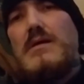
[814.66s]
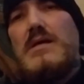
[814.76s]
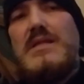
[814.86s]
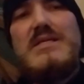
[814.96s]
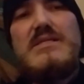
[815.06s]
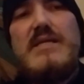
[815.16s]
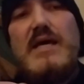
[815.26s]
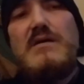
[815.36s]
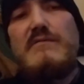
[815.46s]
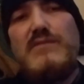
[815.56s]
This
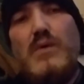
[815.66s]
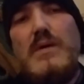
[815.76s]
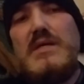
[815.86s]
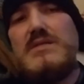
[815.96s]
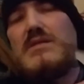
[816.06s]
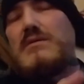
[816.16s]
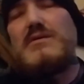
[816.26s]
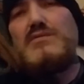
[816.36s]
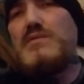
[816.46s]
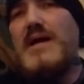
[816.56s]
gang of four is
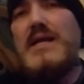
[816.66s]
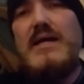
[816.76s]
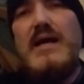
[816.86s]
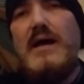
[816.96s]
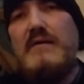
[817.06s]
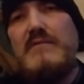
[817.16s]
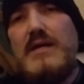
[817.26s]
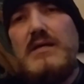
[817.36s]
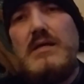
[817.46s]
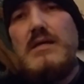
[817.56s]
creating havoc.
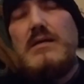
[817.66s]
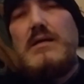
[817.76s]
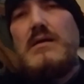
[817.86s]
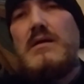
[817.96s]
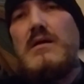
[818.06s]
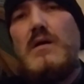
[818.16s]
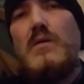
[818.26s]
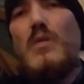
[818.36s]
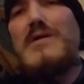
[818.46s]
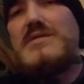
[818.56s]

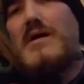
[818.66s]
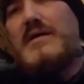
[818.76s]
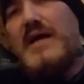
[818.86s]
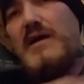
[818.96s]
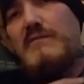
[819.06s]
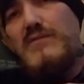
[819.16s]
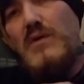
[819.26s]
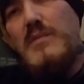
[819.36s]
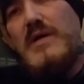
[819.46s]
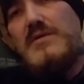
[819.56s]
Where's our gang of four,
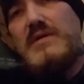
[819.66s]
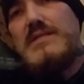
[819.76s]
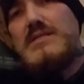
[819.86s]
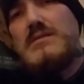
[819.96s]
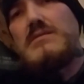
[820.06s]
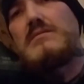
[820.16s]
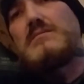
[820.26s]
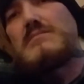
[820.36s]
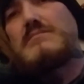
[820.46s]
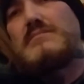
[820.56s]
patriots?
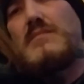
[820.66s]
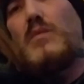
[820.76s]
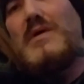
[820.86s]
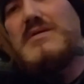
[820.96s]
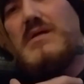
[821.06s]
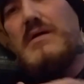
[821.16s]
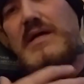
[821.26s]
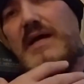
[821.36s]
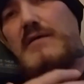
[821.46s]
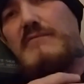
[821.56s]
Where's our
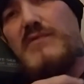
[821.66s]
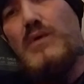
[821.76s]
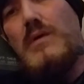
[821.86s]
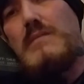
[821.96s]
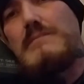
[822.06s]
gang of four?